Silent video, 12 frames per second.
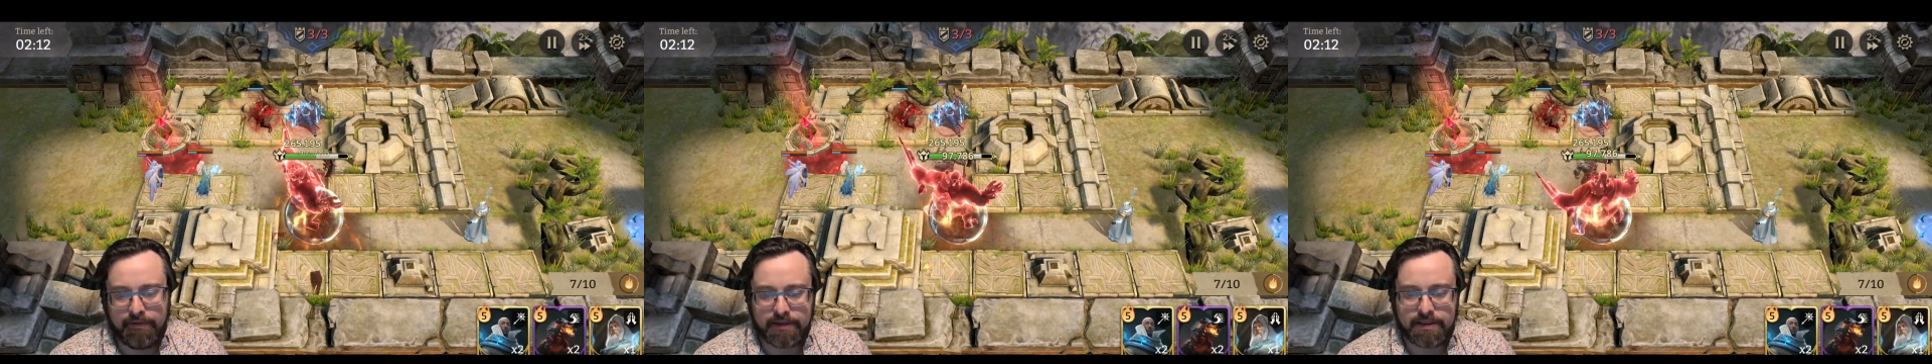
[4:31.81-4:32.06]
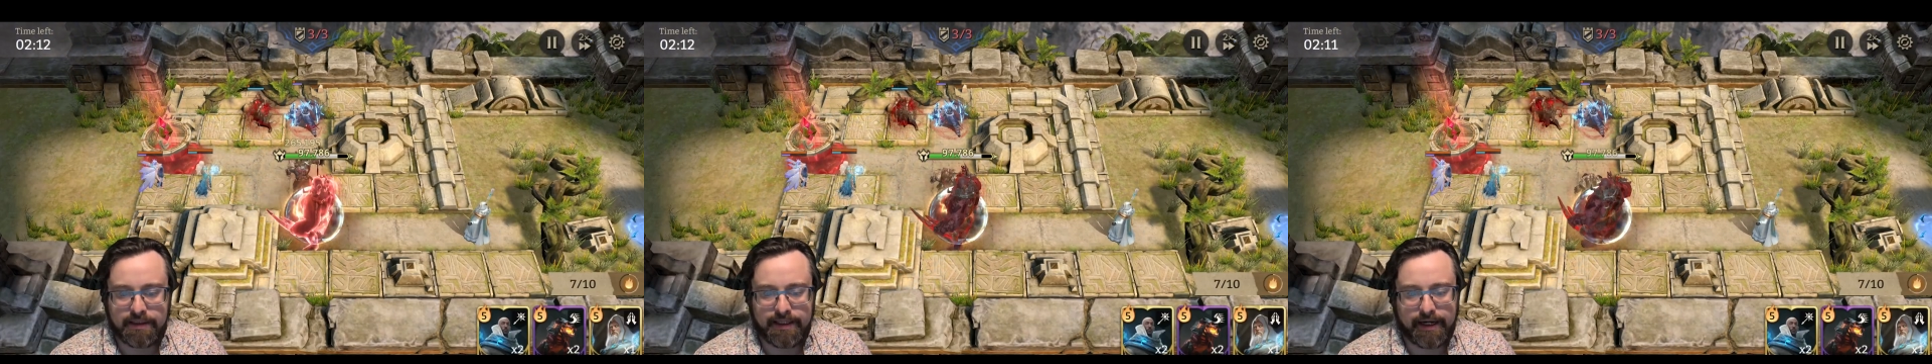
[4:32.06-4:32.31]
Let's
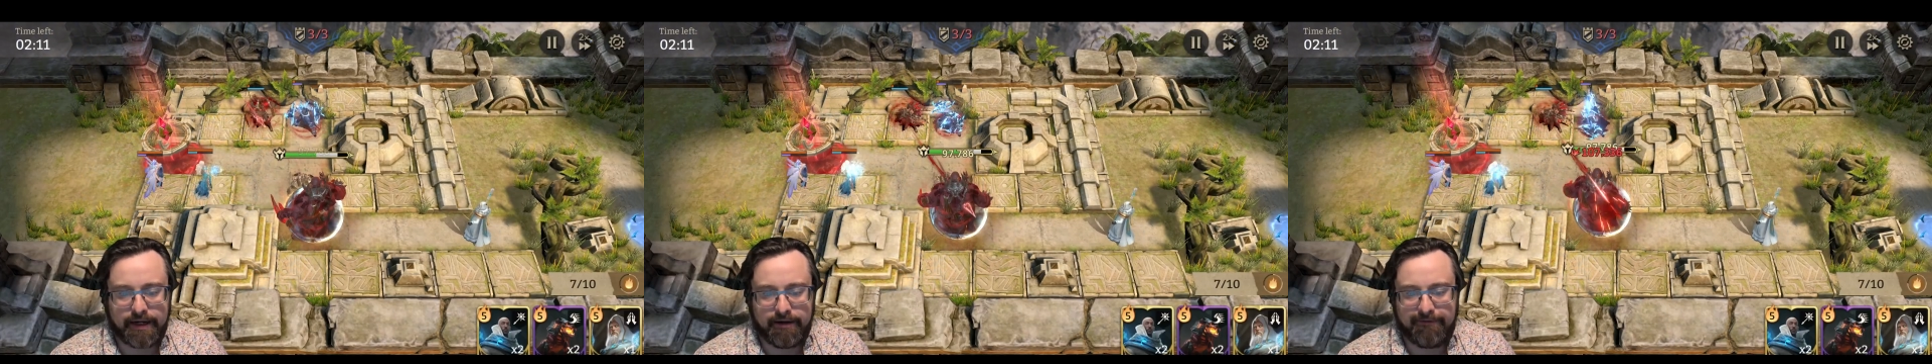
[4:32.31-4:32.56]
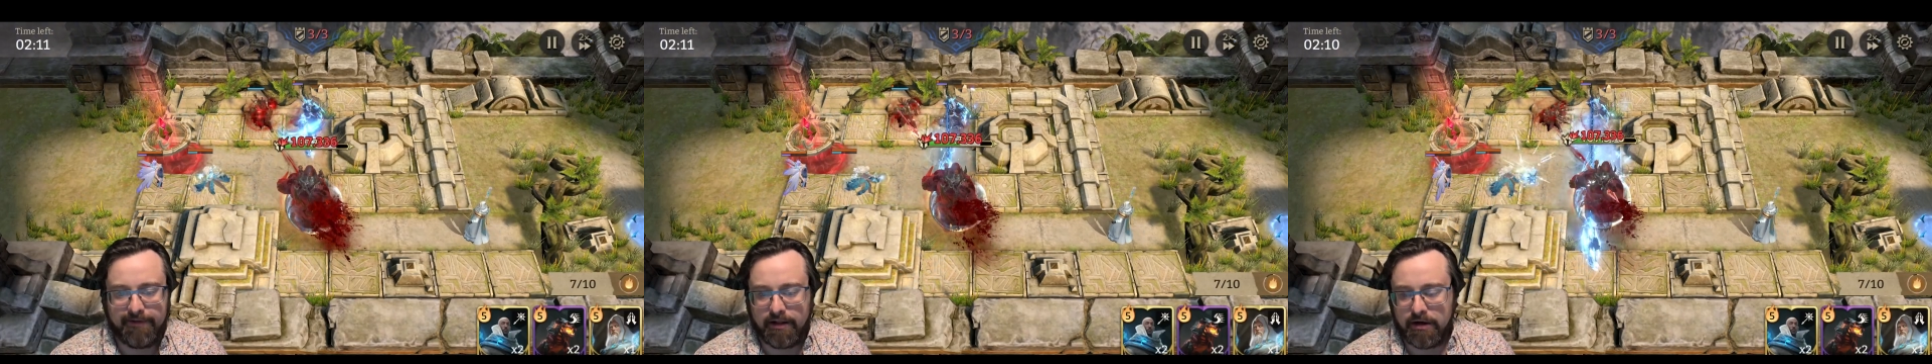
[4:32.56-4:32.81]
see, Ghan going to
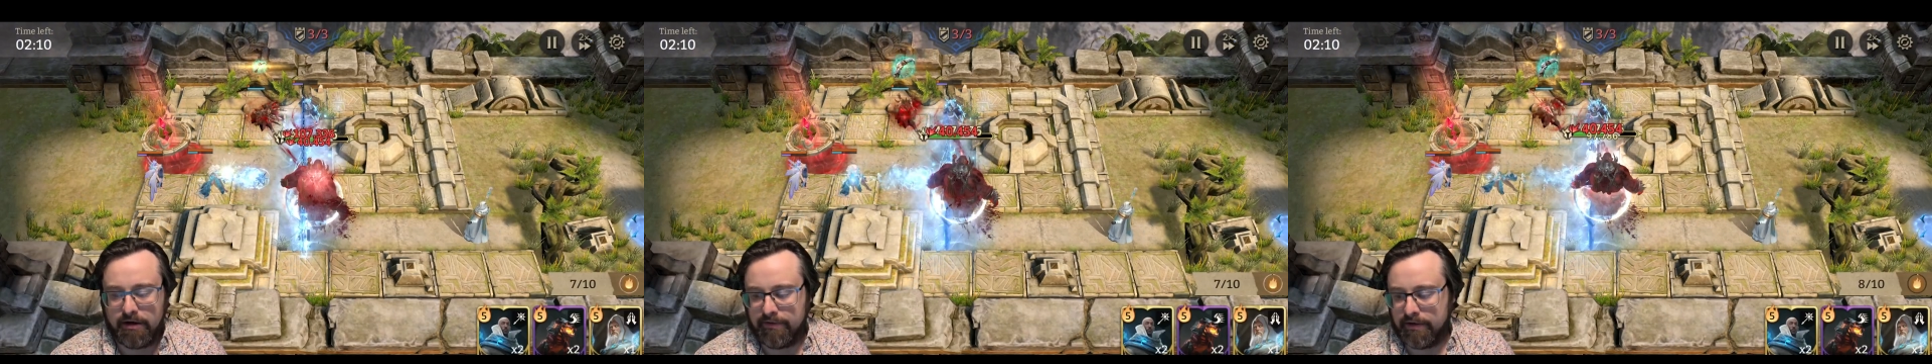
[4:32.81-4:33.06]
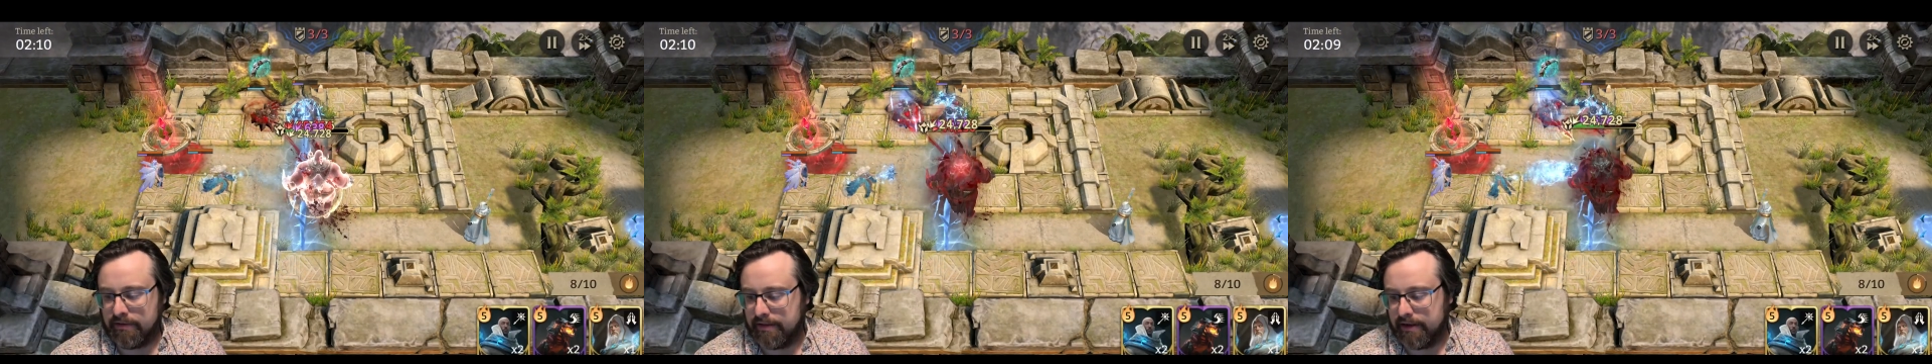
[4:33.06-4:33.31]
fall
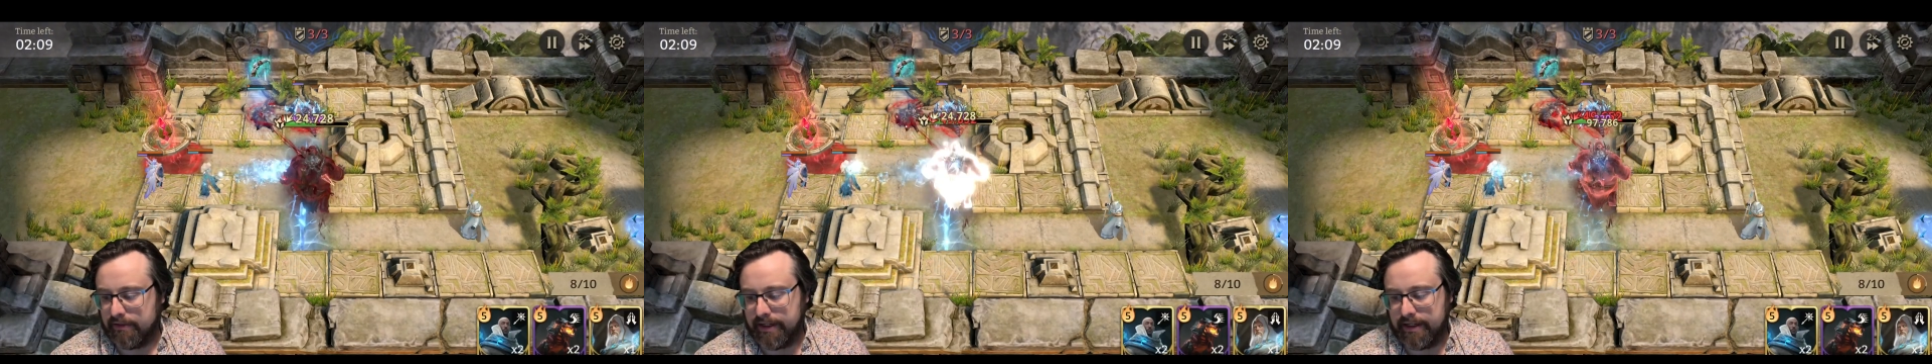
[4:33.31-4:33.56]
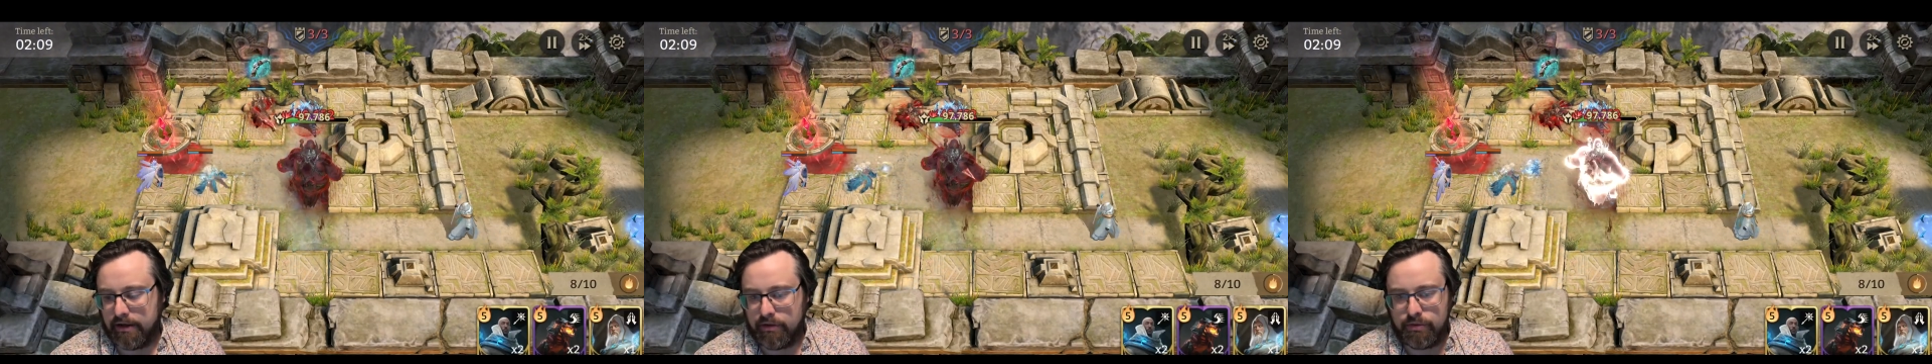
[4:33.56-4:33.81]
over. There he
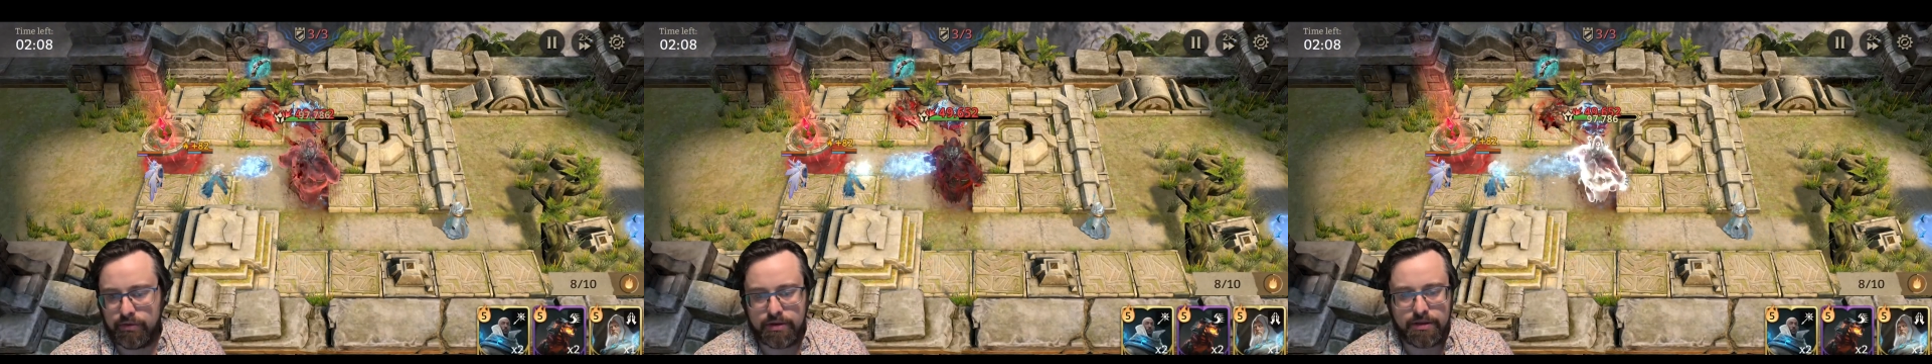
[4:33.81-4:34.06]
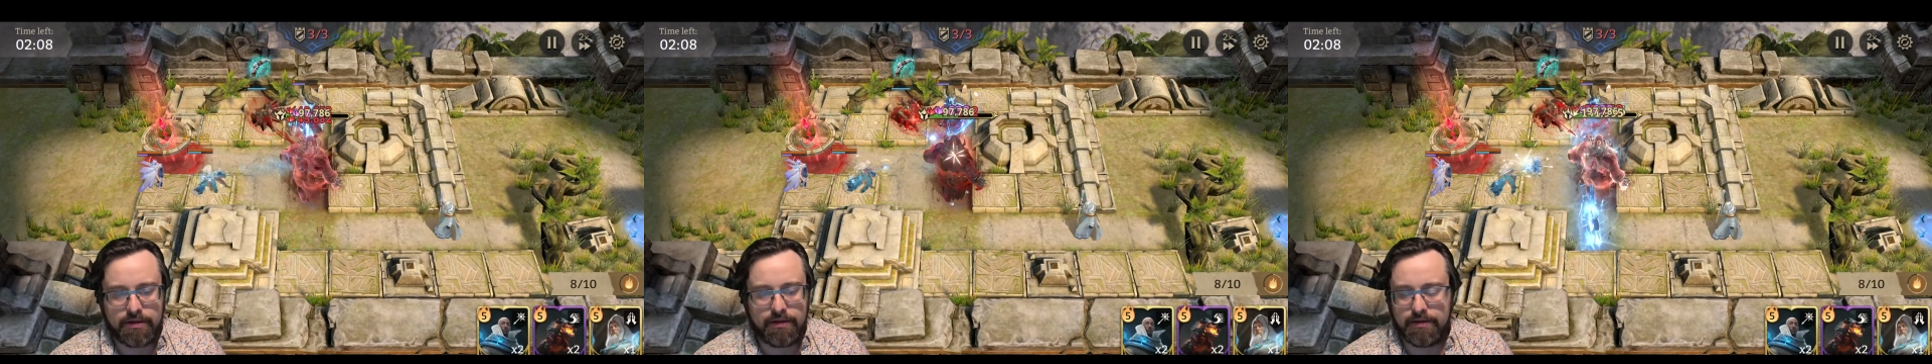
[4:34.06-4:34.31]

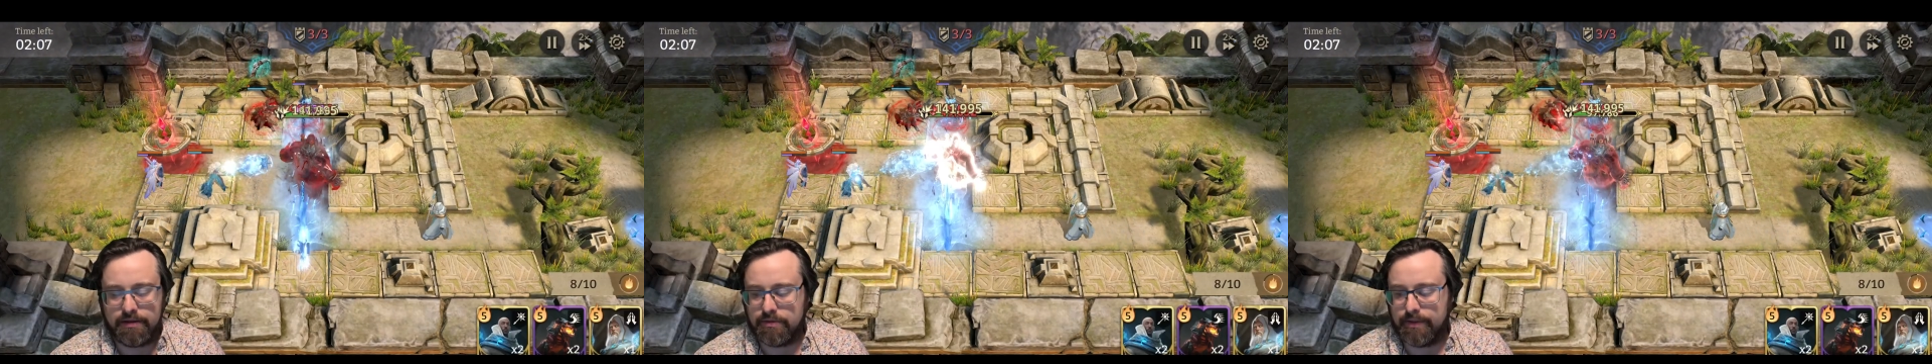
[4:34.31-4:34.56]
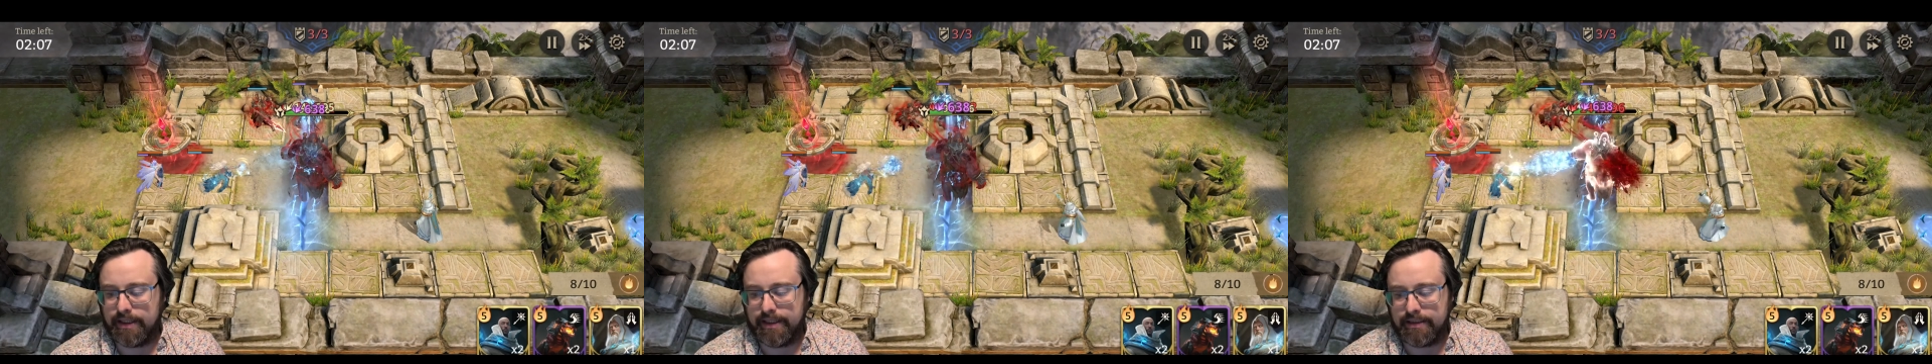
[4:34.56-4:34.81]
goes. That's what
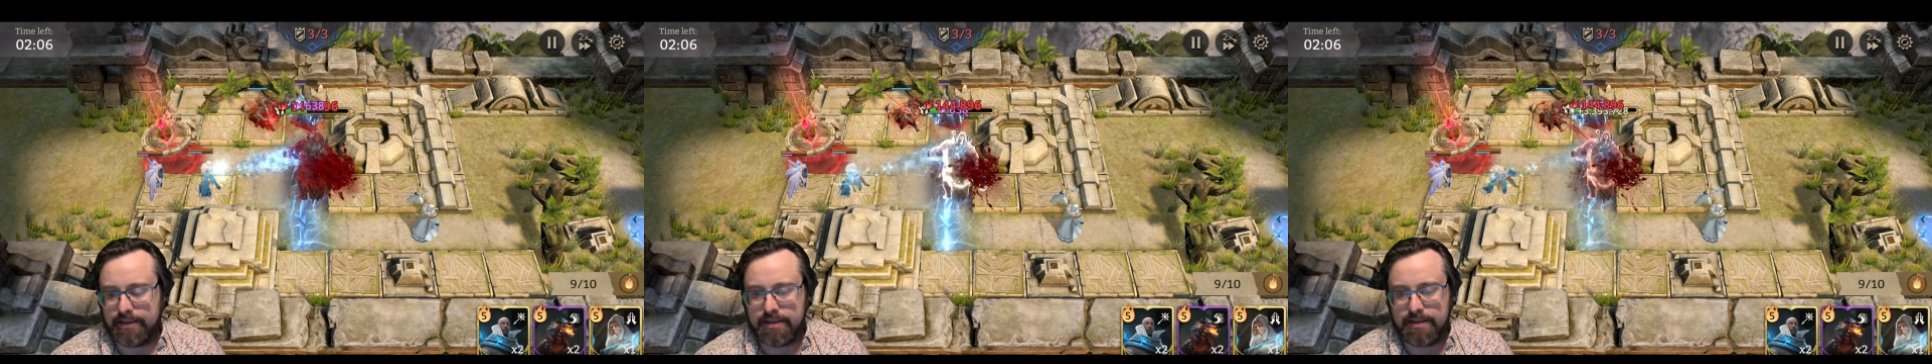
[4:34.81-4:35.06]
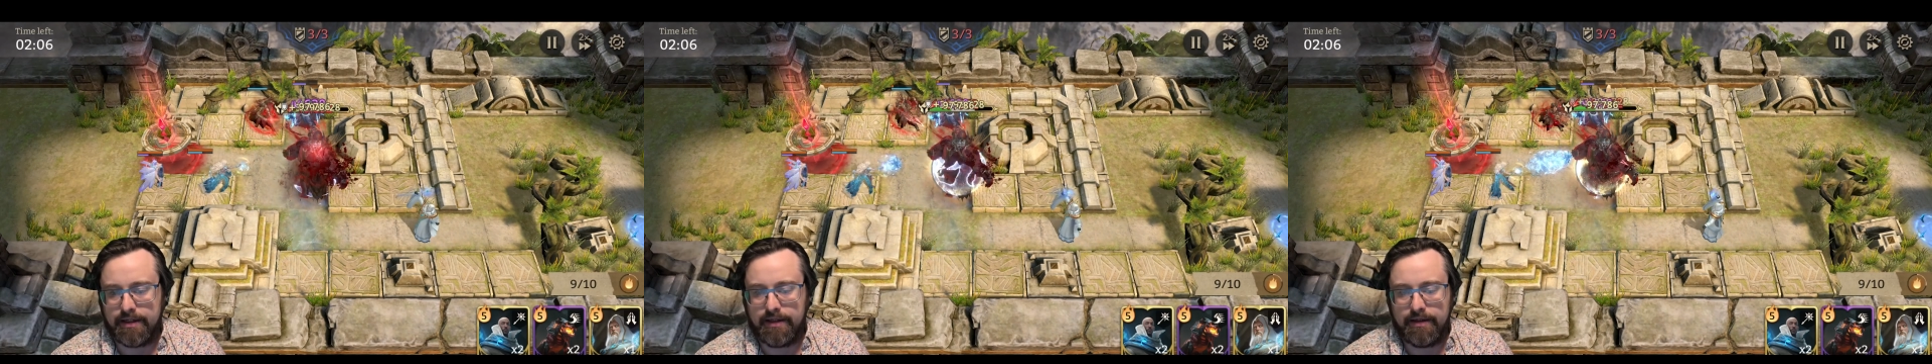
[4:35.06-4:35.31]
we like to
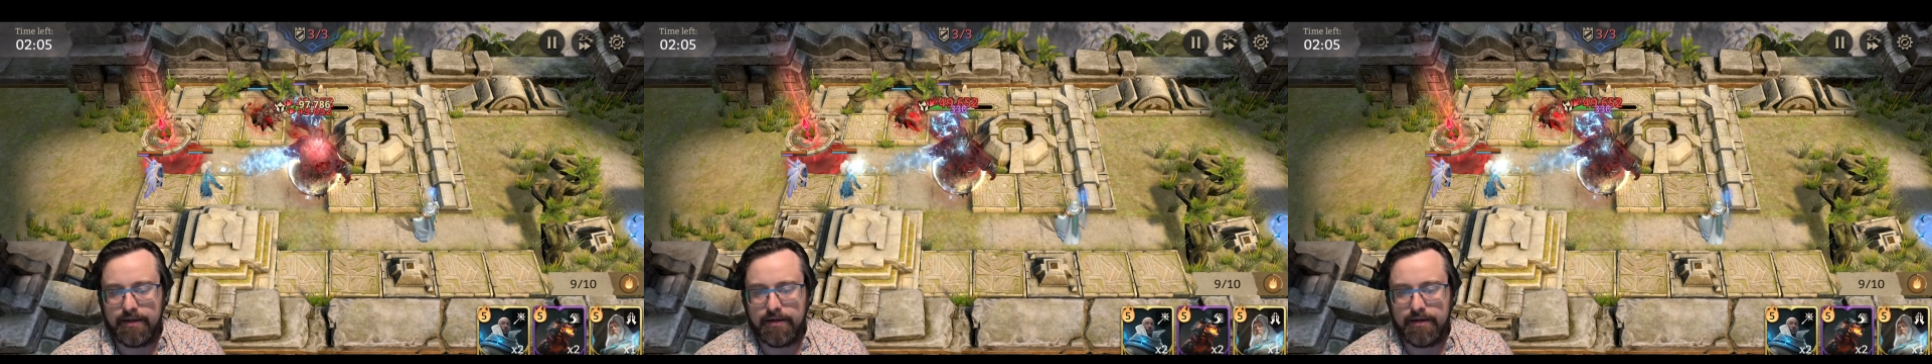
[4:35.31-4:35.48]
see.